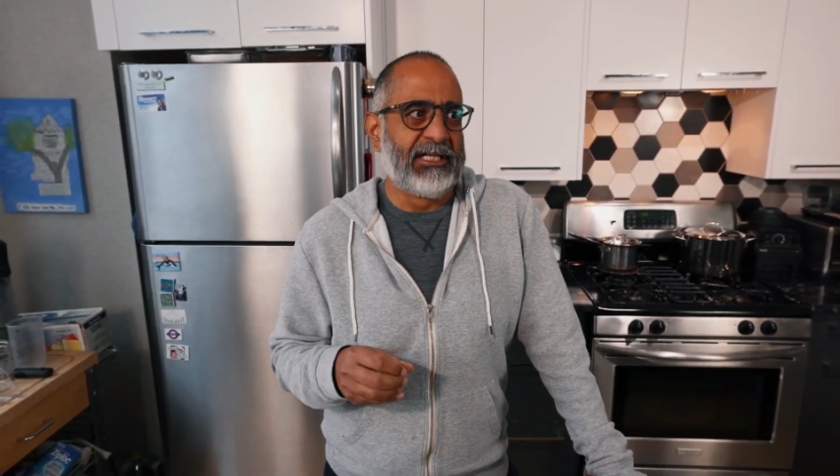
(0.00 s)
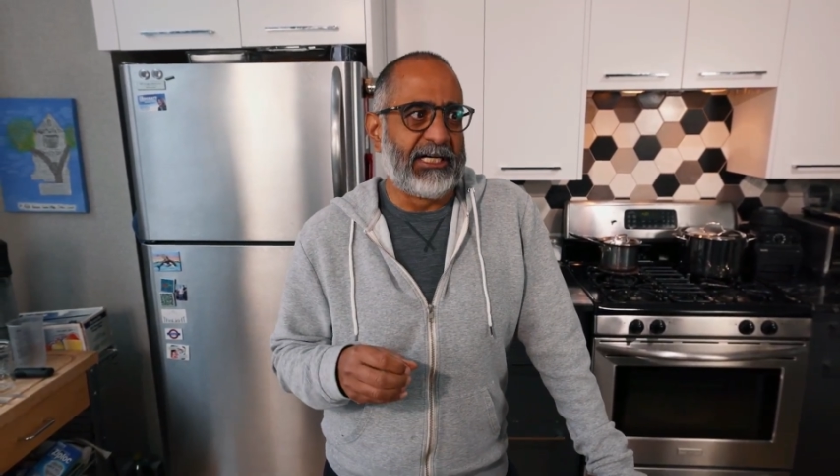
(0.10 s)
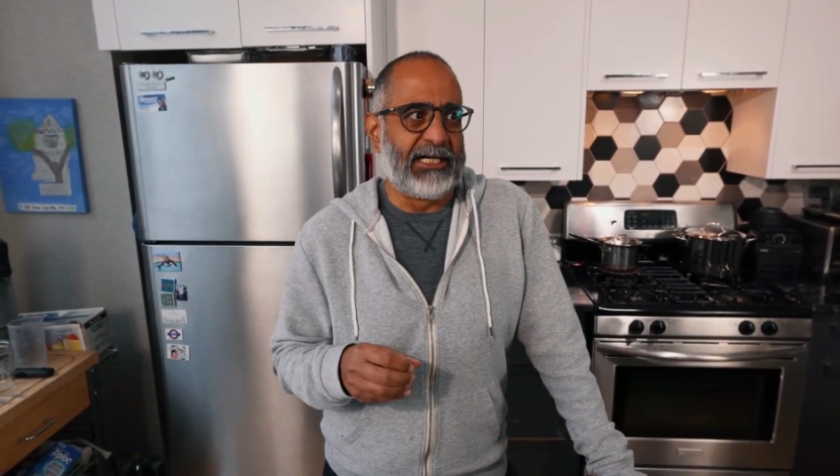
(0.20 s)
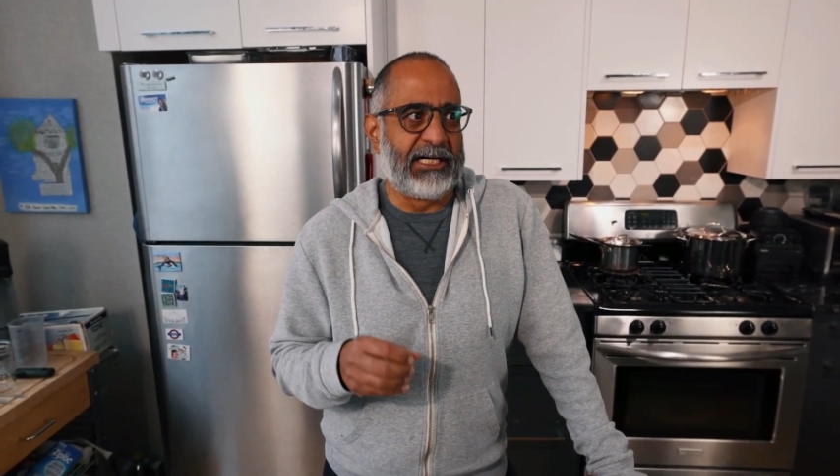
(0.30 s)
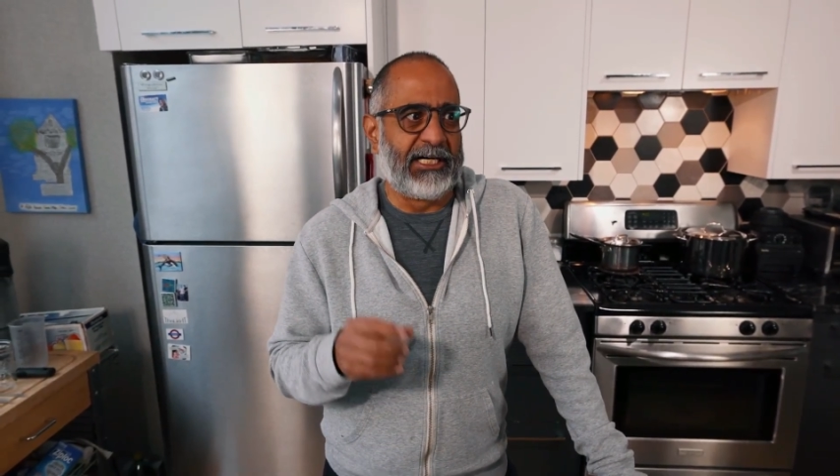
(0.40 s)

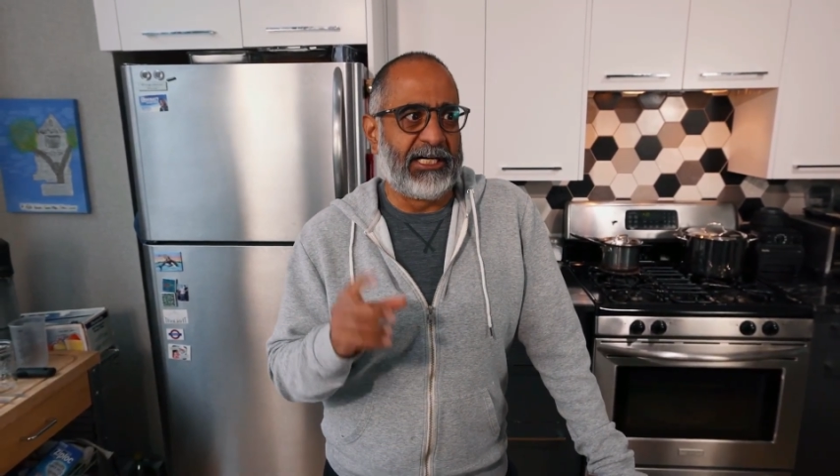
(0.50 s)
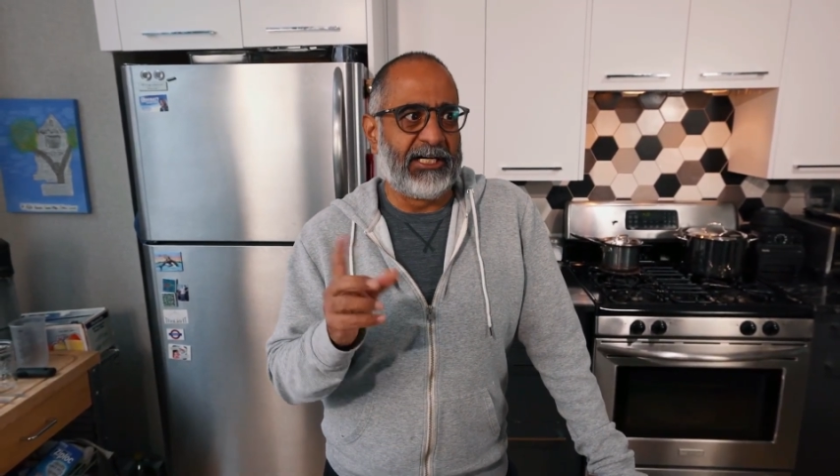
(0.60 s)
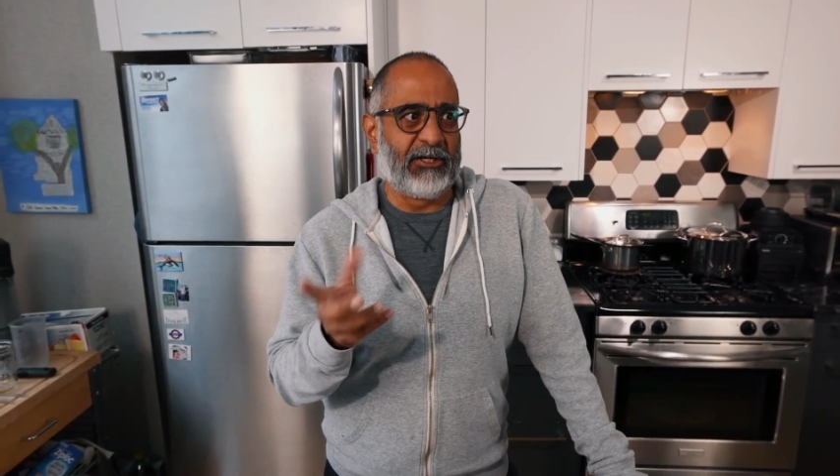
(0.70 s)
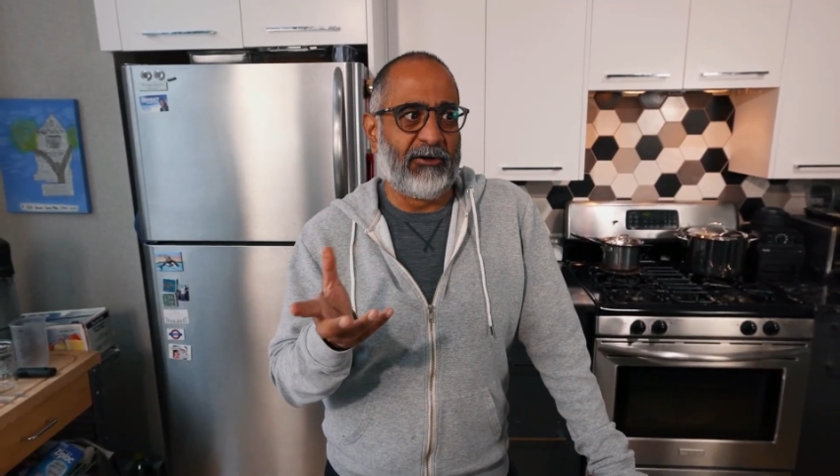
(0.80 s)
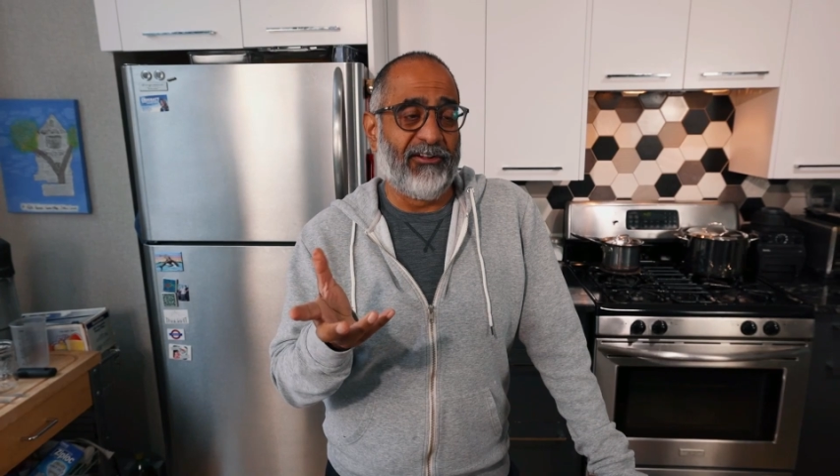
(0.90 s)

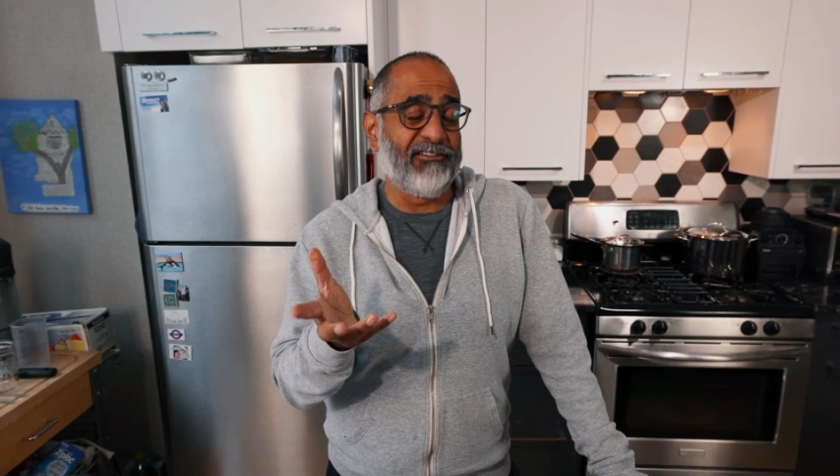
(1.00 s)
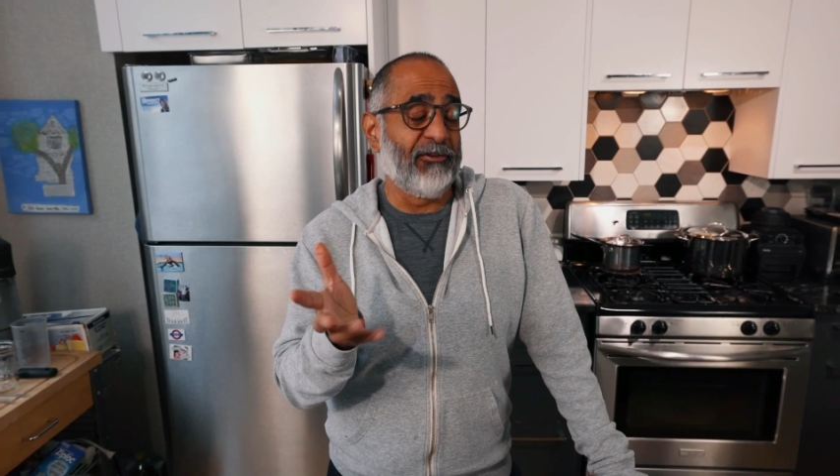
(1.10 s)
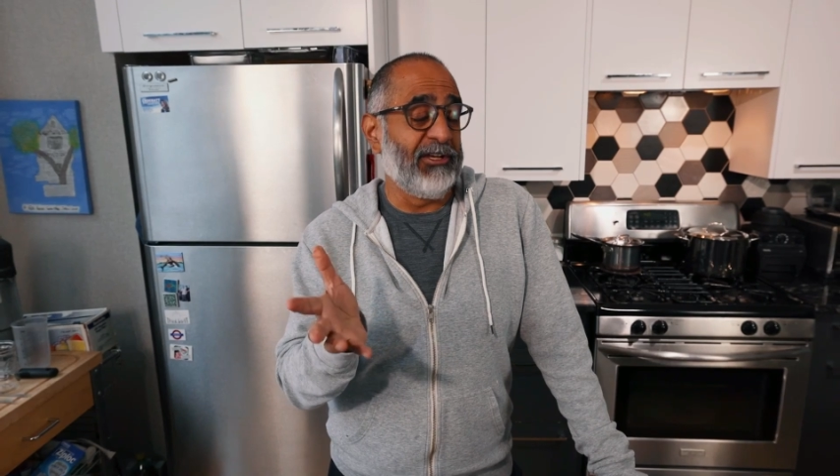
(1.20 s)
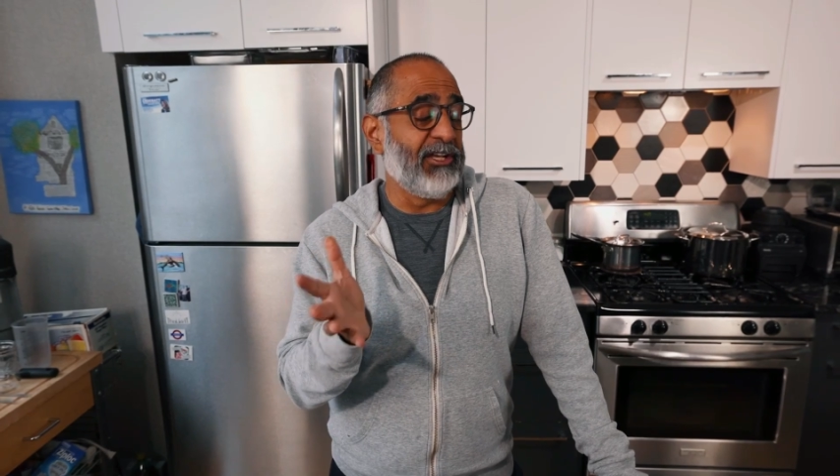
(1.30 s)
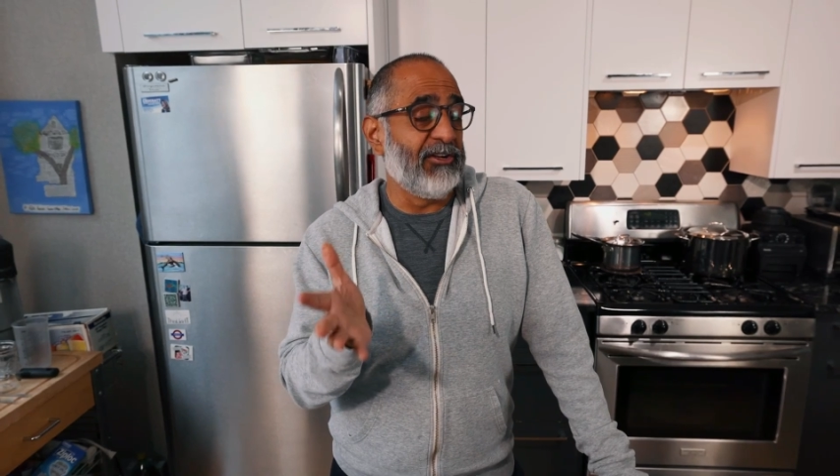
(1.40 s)
Also
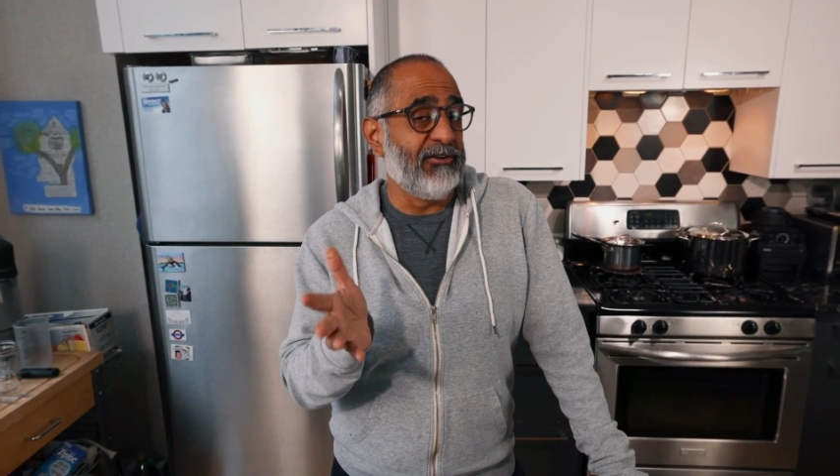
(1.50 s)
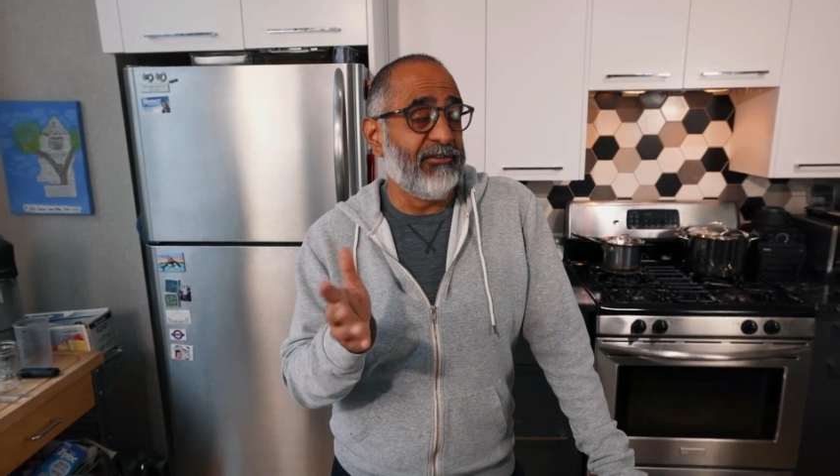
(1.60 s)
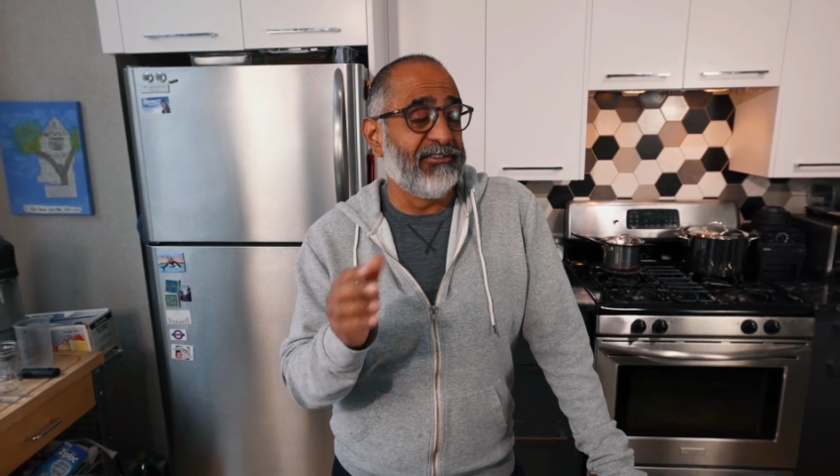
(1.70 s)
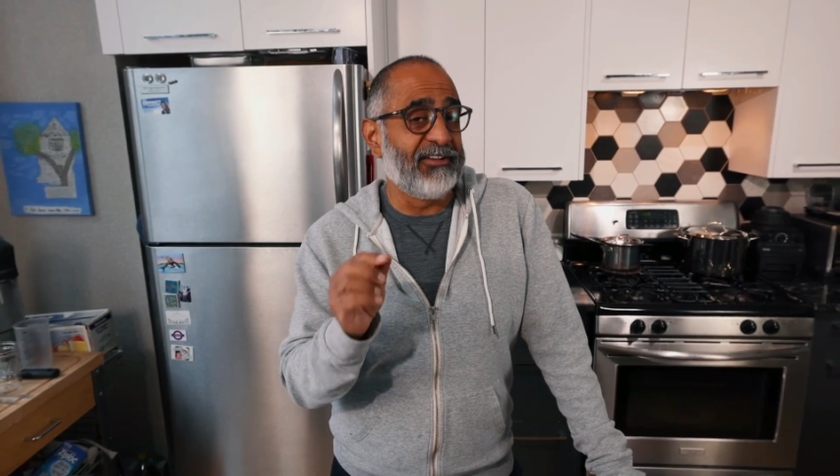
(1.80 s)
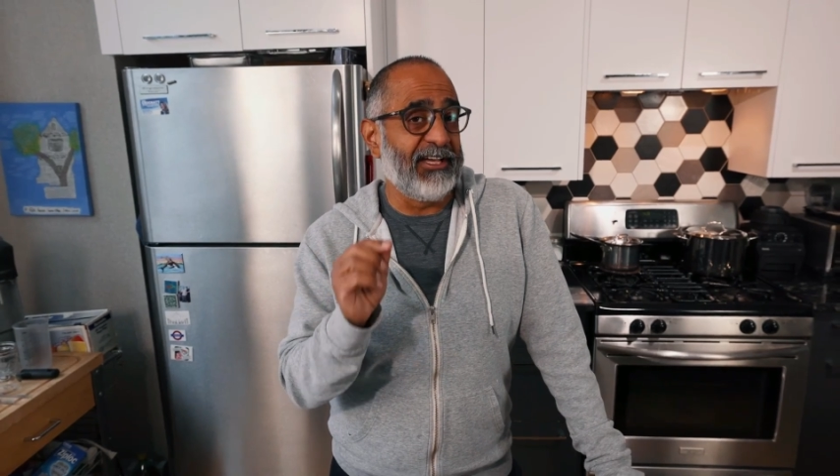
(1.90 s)

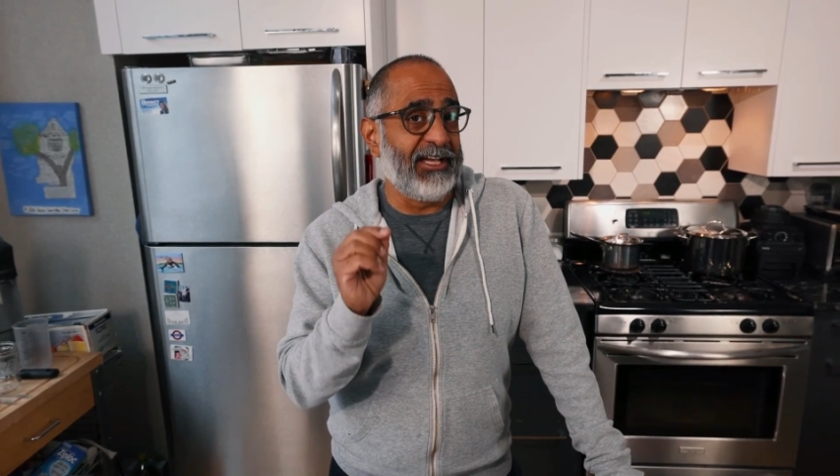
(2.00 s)
used